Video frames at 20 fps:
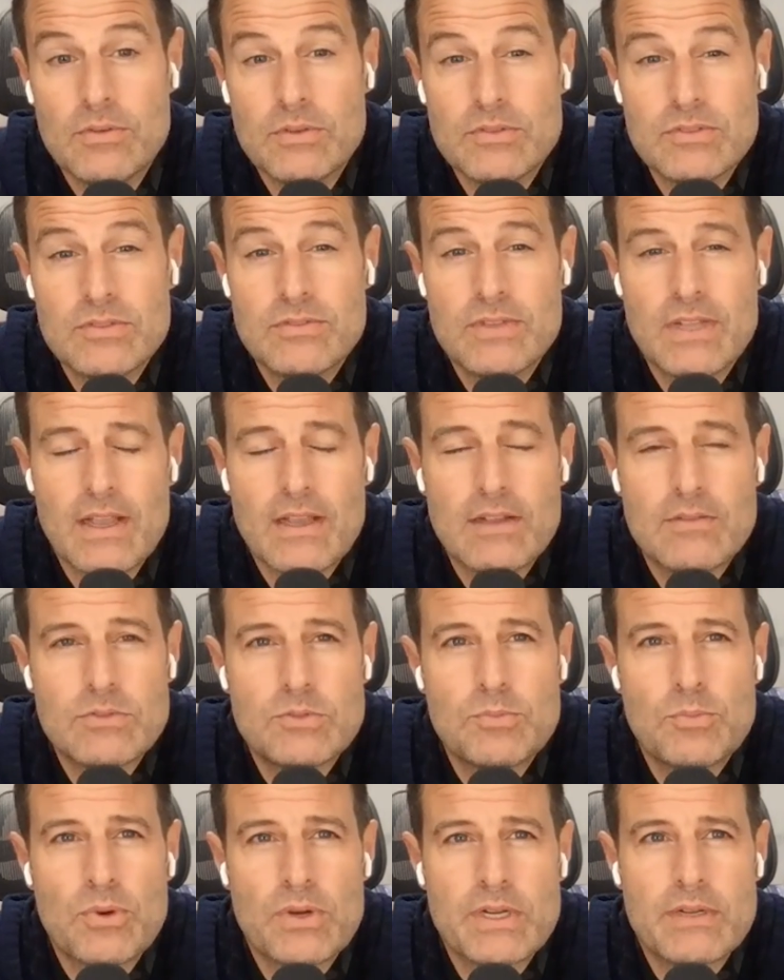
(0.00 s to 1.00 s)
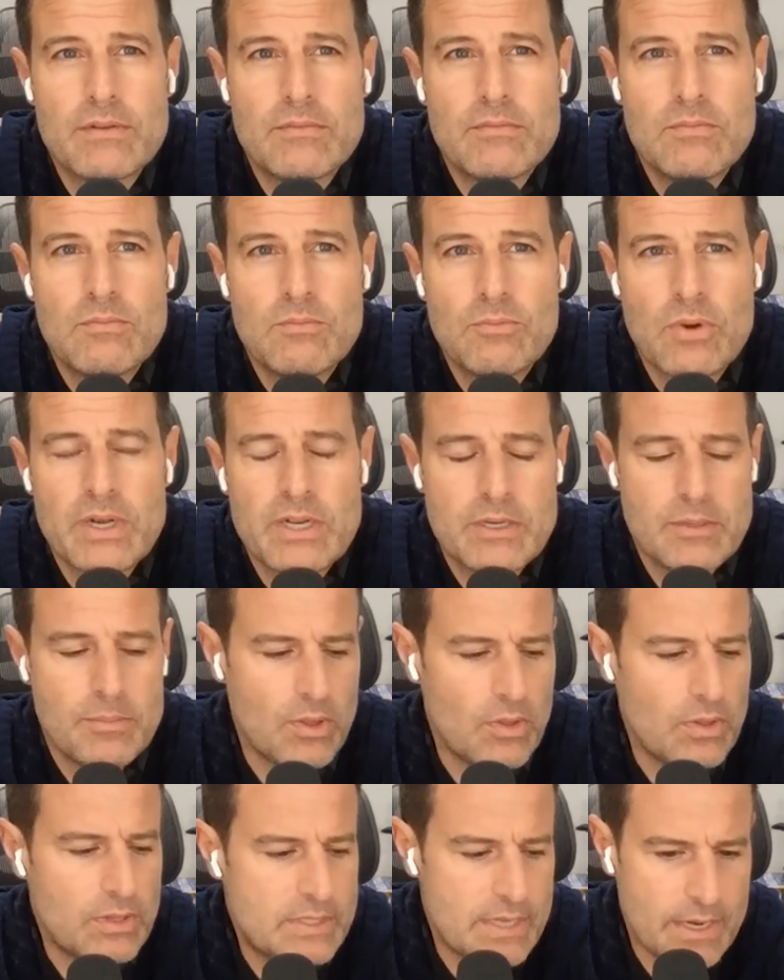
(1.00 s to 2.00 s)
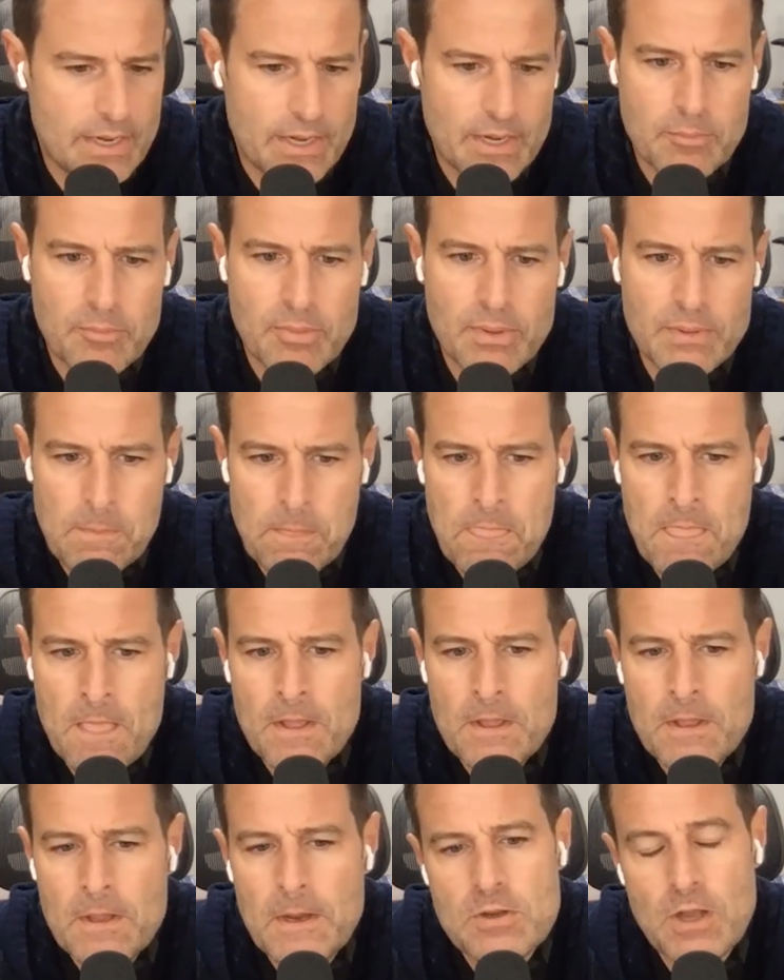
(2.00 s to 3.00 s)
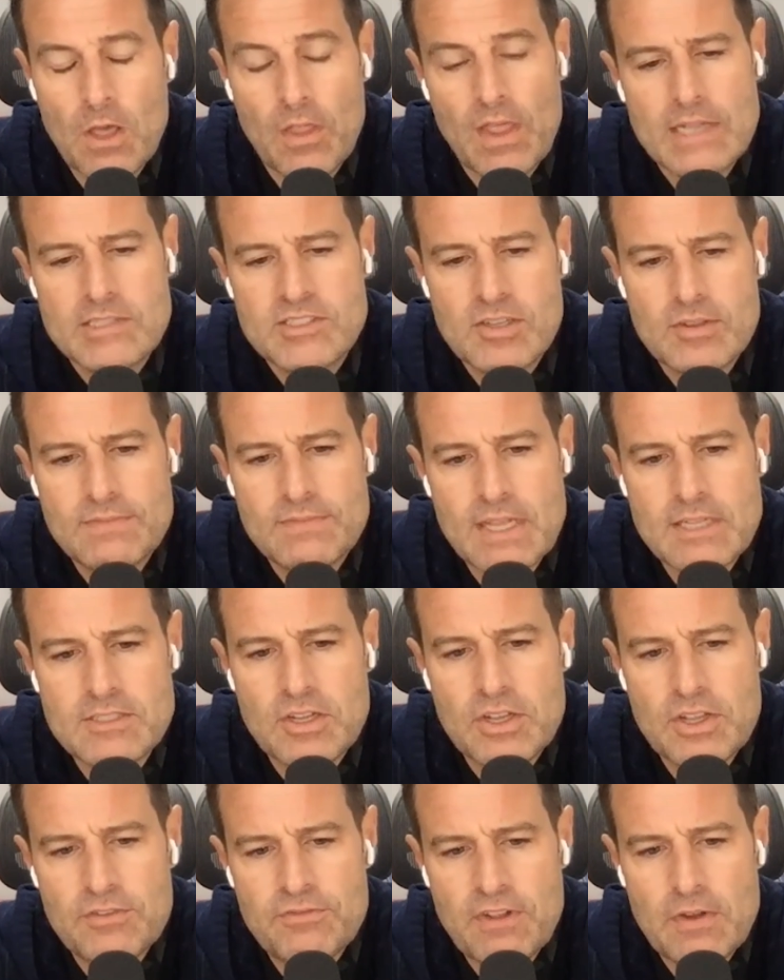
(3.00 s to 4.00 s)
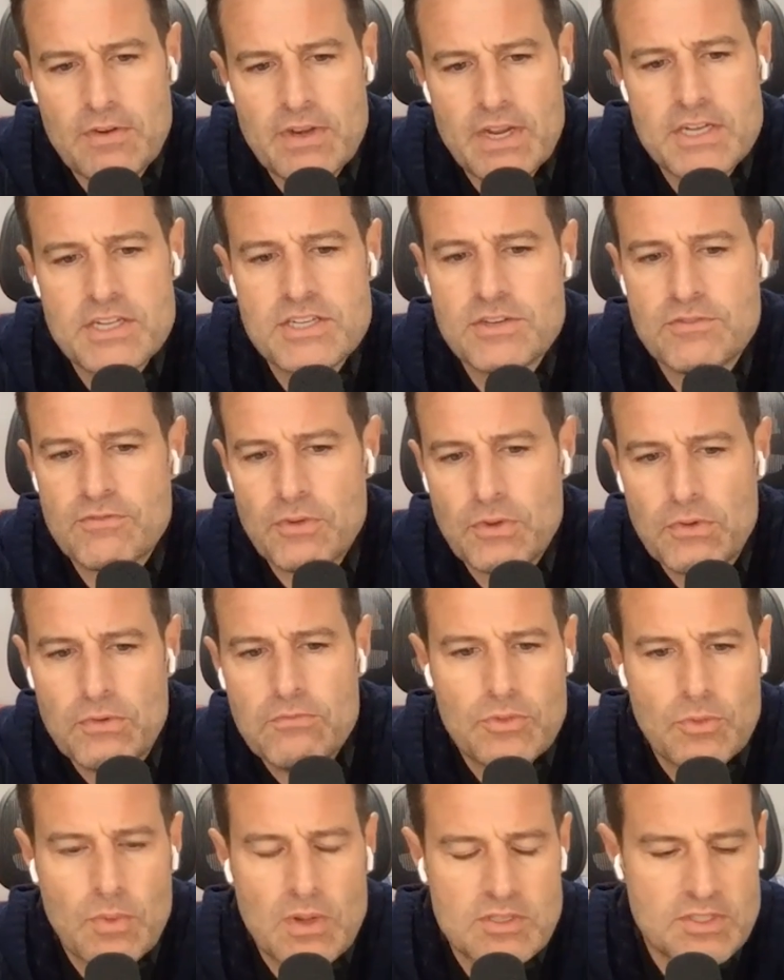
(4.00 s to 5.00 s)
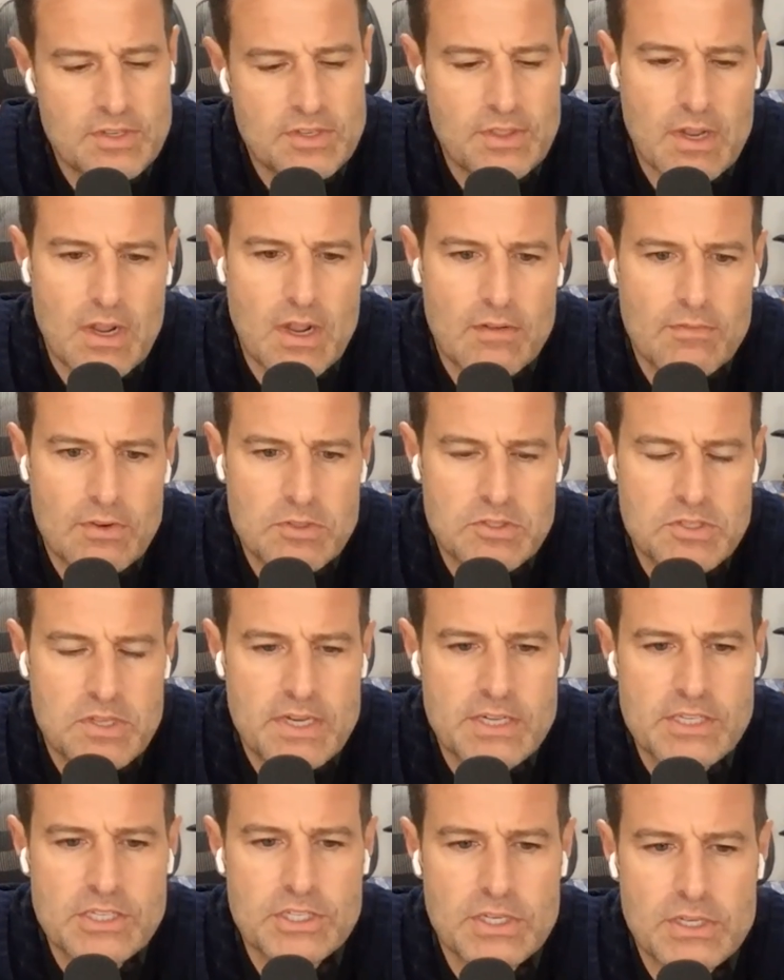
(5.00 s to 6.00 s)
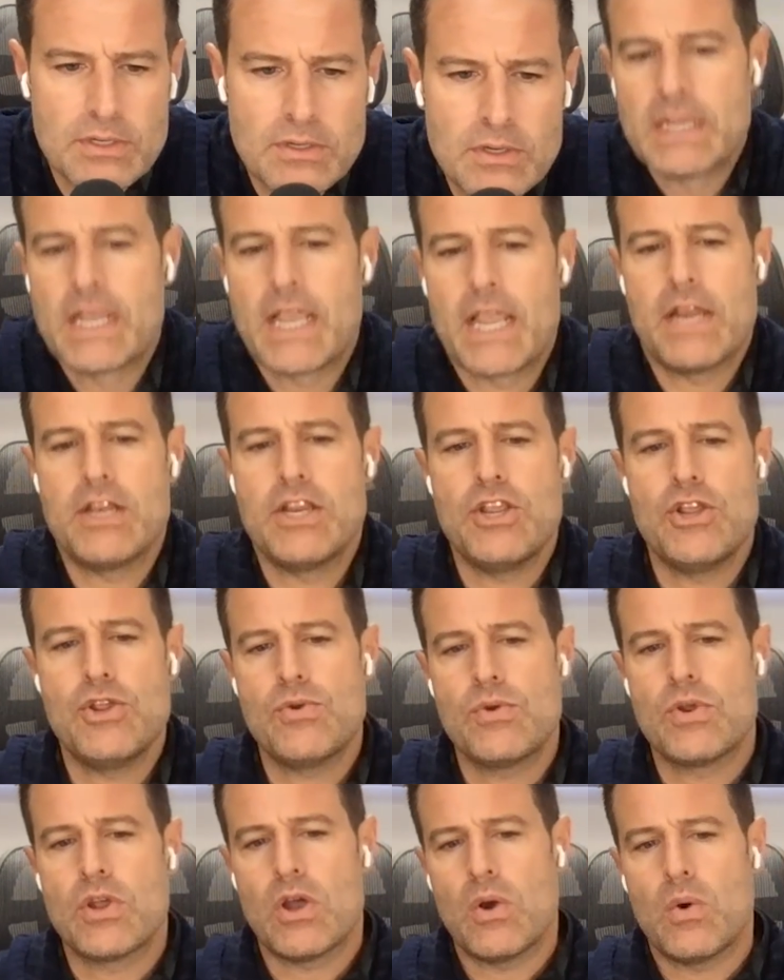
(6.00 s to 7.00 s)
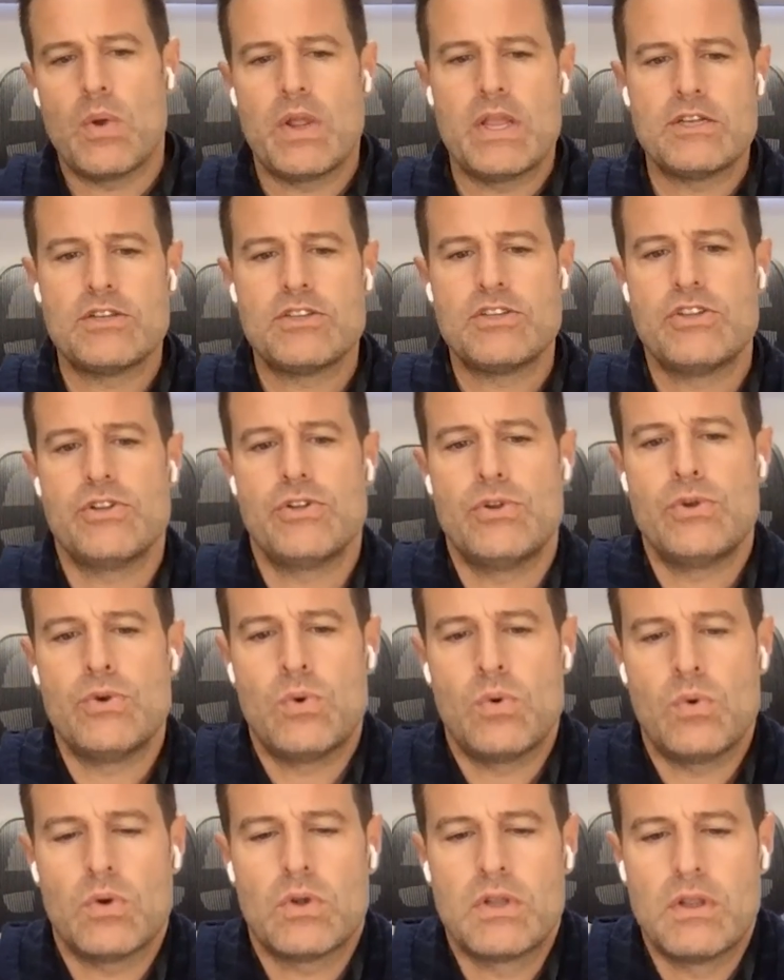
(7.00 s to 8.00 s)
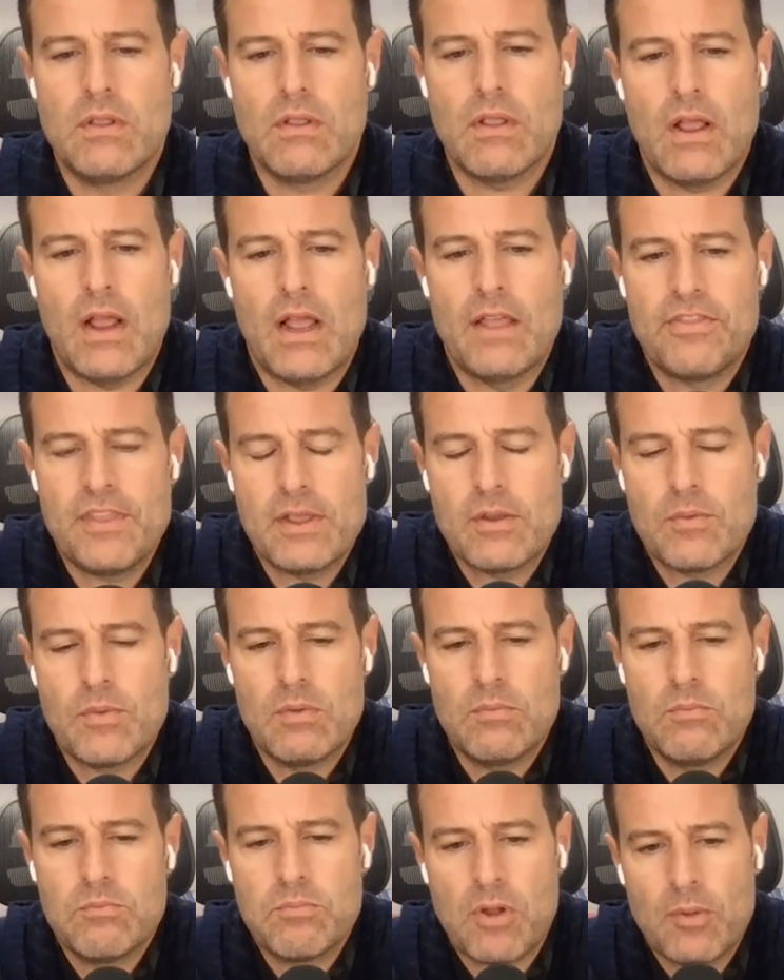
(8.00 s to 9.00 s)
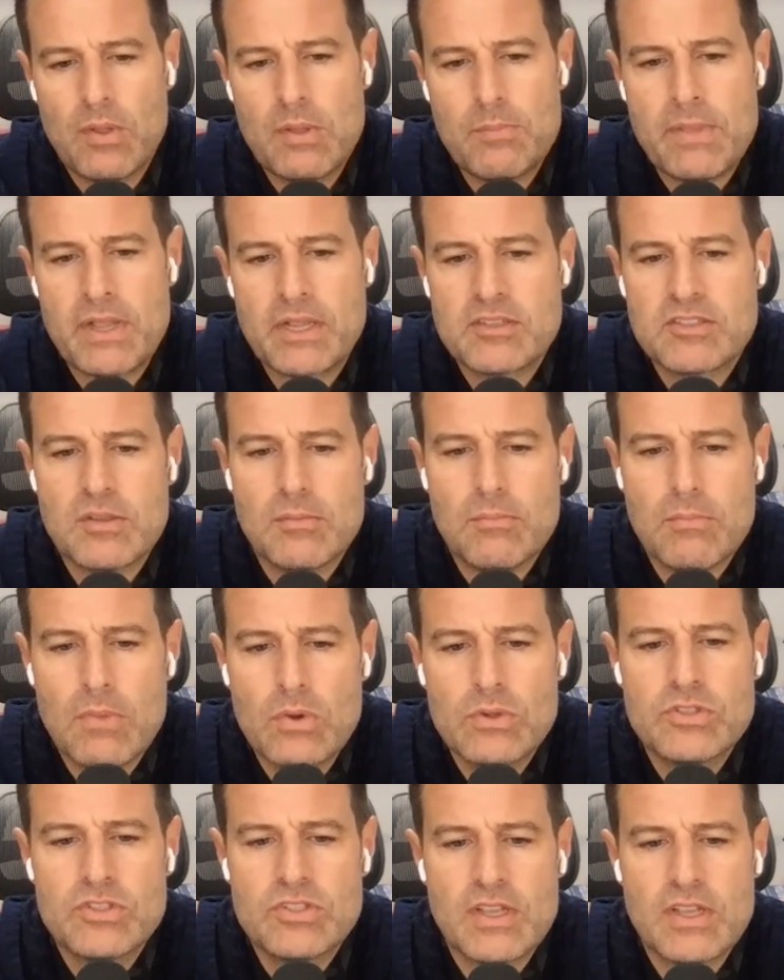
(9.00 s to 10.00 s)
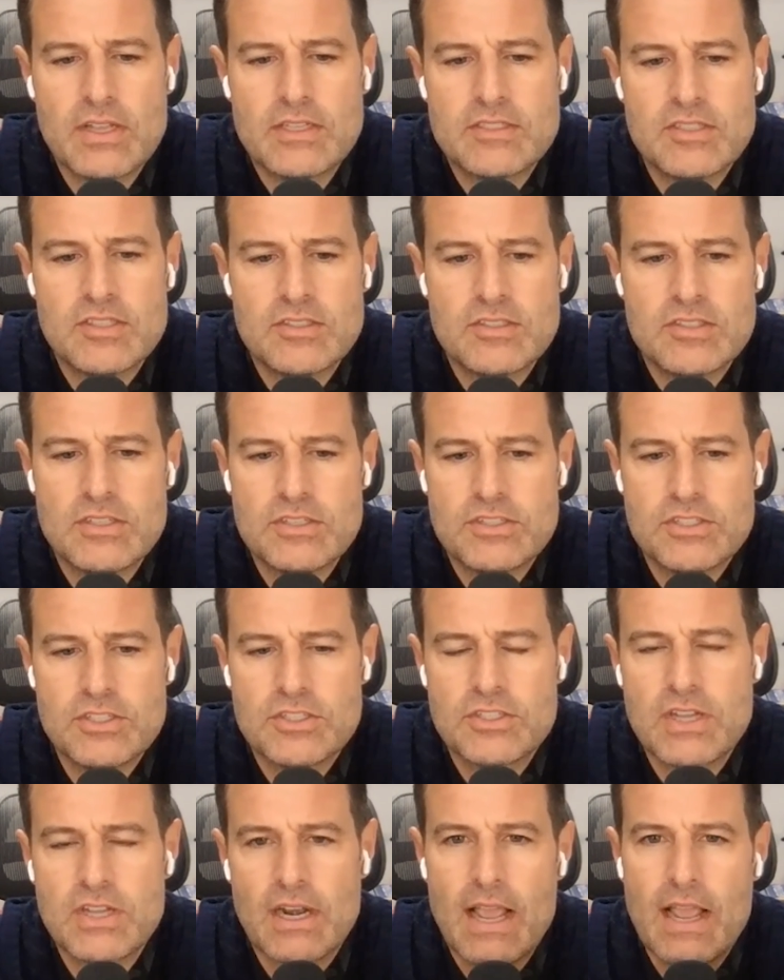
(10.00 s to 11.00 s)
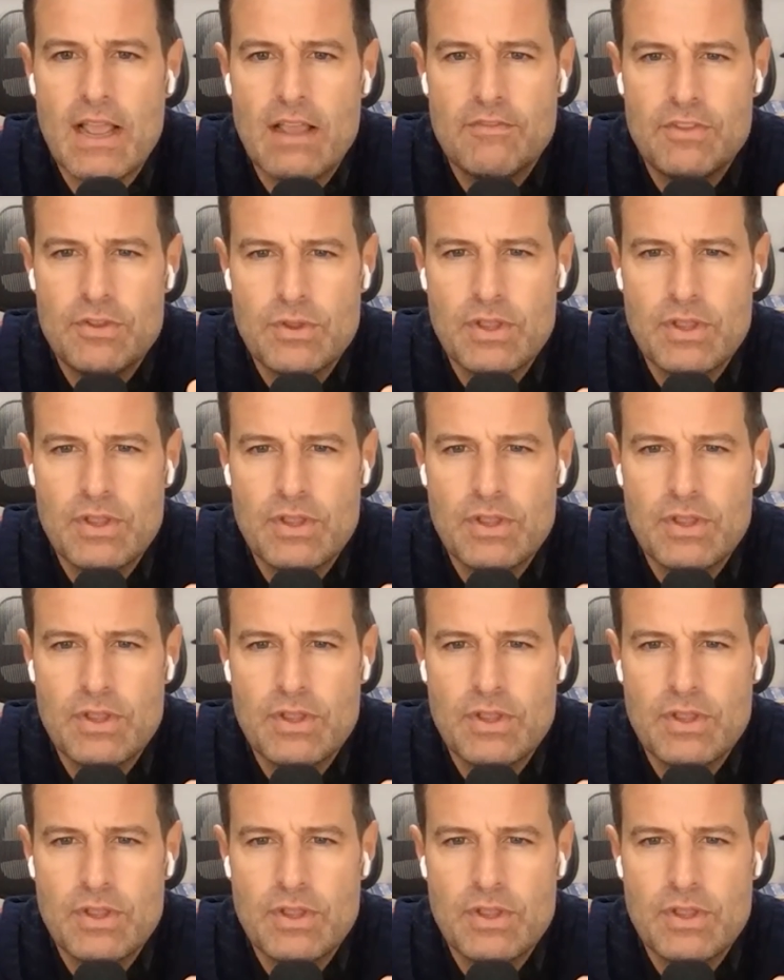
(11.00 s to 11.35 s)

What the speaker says: was pretty debilitating. But no, that's a good foundation for the rest of the conversation. Can you go into, I think what probably makes the most sense is to just kind of have you